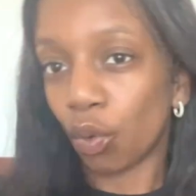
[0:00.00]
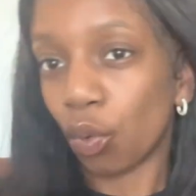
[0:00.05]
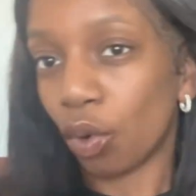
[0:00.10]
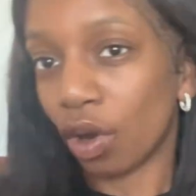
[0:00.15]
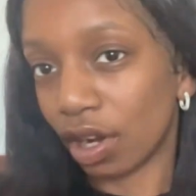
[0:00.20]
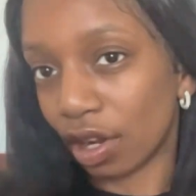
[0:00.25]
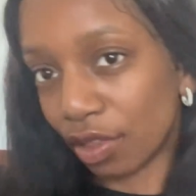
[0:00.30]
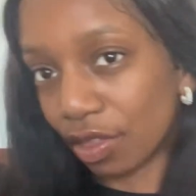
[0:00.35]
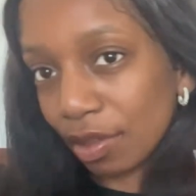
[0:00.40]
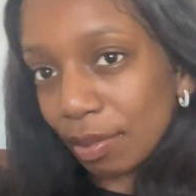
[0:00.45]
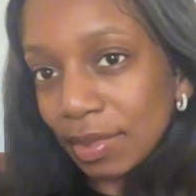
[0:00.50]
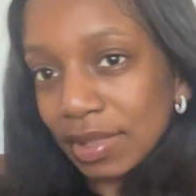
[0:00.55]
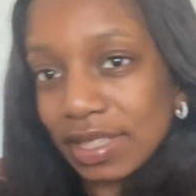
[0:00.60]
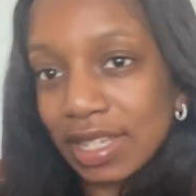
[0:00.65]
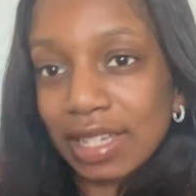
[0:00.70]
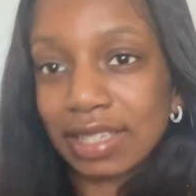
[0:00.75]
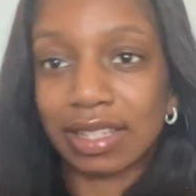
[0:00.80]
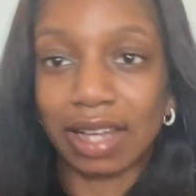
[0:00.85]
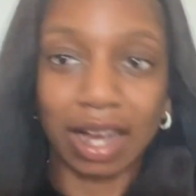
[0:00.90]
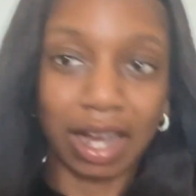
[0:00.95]
one of the
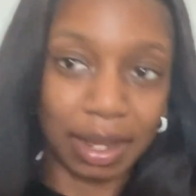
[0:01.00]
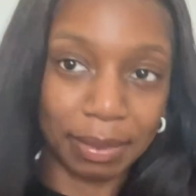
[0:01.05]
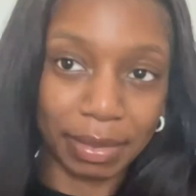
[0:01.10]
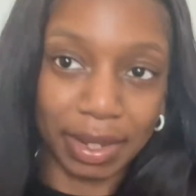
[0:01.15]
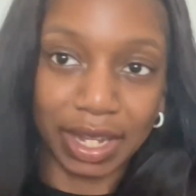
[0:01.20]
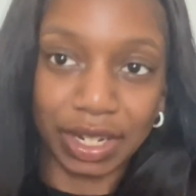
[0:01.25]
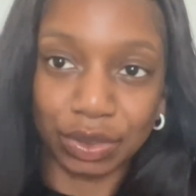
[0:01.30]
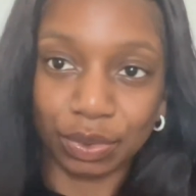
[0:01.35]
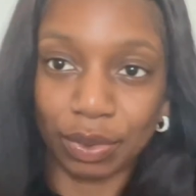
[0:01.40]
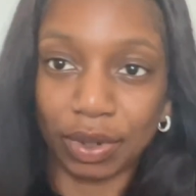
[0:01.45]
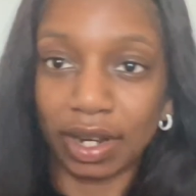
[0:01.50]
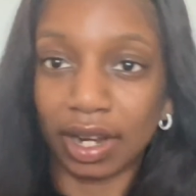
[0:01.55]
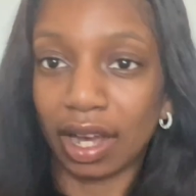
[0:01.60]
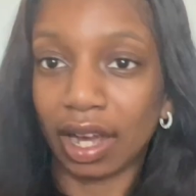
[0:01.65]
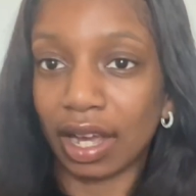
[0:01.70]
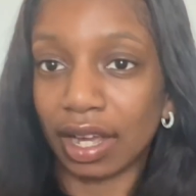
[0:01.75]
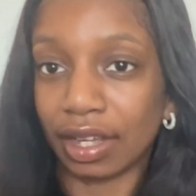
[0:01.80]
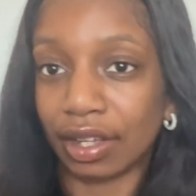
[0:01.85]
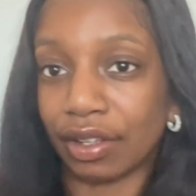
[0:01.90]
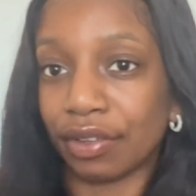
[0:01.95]
mistakes that I made when
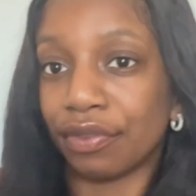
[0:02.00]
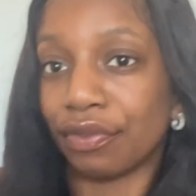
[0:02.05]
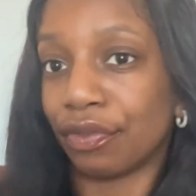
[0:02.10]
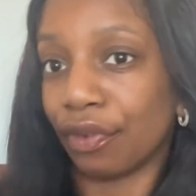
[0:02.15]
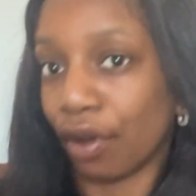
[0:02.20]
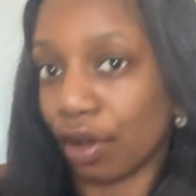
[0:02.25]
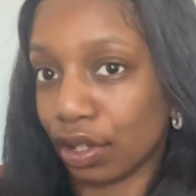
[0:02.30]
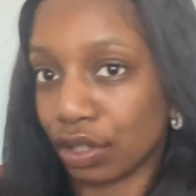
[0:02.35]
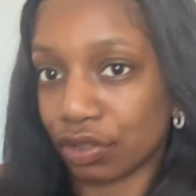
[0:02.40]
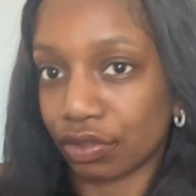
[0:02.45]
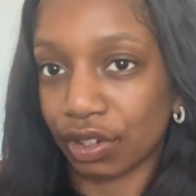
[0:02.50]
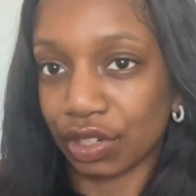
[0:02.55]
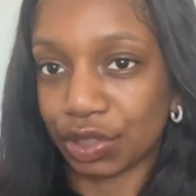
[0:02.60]
I first